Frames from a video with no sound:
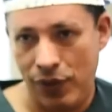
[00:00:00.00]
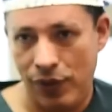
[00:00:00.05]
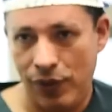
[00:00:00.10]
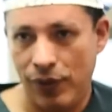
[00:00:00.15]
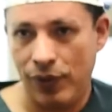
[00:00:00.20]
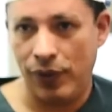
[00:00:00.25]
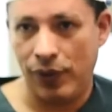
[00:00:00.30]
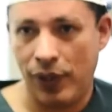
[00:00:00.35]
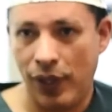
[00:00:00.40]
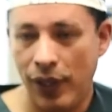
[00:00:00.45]
it's
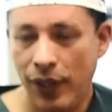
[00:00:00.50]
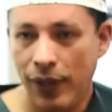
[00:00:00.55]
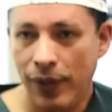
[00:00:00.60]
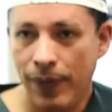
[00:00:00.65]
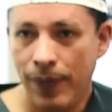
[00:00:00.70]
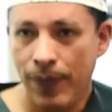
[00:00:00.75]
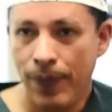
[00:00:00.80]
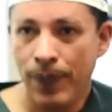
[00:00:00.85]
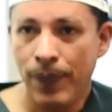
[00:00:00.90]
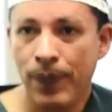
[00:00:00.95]
going to be
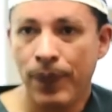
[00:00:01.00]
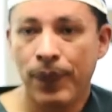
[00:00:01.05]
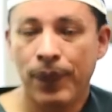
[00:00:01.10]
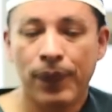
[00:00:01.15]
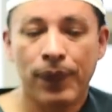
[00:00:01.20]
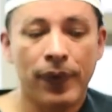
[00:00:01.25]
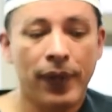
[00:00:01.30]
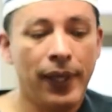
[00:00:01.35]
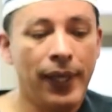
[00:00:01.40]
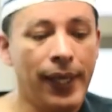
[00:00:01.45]
done,
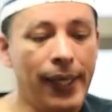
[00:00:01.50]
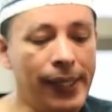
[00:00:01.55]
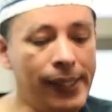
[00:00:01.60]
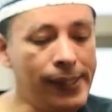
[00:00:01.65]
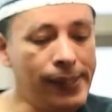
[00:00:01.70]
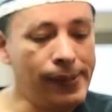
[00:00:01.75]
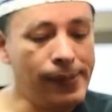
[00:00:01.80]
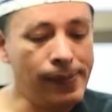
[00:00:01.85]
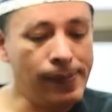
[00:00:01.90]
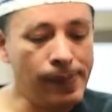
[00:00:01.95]
at what
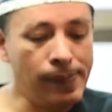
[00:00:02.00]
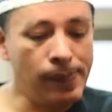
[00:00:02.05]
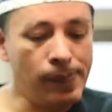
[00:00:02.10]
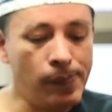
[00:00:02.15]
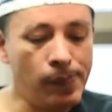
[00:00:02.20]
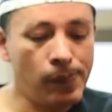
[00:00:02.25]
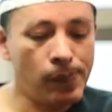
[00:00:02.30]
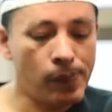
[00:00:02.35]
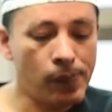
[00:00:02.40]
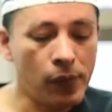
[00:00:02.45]
time,
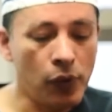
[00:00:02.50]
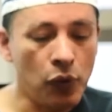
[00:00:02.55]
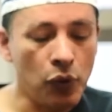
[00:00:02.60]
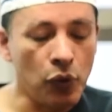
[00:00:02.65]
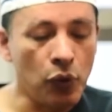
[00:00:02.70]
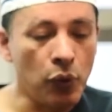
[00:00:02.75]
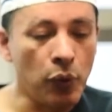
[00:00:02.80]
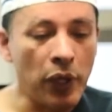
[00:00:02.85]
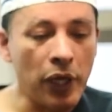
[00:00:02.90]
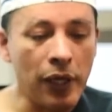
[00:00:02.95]

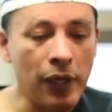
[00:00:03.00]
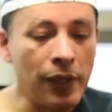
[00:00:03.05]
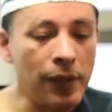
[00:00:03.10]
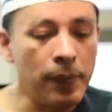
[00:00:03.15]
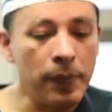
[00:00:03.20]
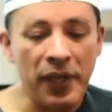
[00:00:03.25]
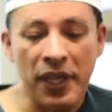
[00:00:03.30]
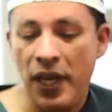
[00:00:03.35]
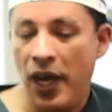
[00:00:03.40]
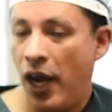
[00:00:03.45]
all the
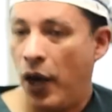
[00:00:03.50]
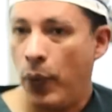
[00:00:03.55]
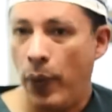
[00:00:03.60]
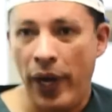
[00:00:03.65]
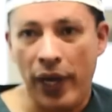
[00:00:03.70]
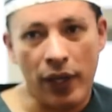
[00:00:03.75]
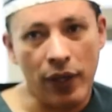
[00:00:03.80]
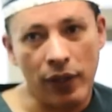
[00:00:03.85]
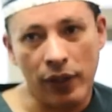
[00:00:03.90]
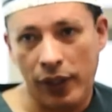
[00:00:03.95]
timeline of the
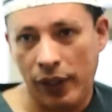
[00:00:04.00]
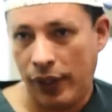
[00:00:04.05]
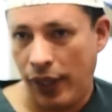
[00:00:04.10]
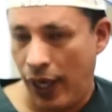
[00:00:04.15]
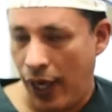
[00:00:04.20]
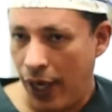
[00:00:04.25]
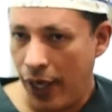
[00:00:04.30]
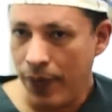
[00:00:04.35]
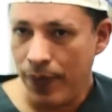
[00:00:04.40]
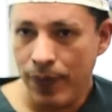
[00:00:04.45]

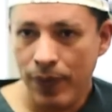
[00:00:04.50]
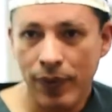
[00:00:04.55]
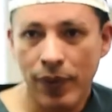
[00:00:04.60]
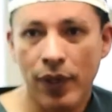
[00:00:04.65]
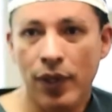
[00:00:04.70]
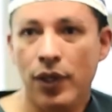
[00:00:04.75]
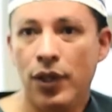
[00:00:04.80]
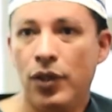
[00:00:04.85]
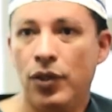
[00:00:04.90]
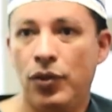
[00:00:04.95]
surgeries,
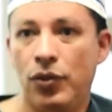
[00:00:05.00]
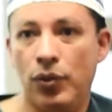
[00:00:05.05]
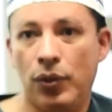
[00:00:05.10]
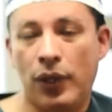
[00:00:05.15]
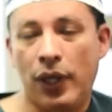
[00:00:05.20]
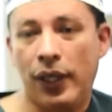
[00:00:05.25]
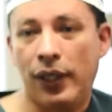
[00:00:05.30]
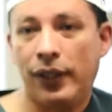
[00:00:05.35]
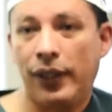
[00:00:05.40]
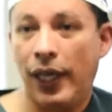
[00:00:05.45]
from the
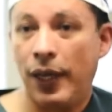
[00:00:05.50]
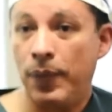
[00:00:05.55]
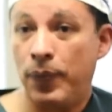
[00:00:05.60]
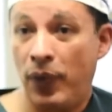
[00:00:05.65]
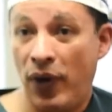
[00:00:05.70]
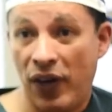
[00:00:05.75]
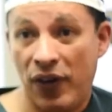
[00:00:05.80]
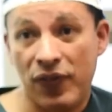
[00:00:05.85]
extraction of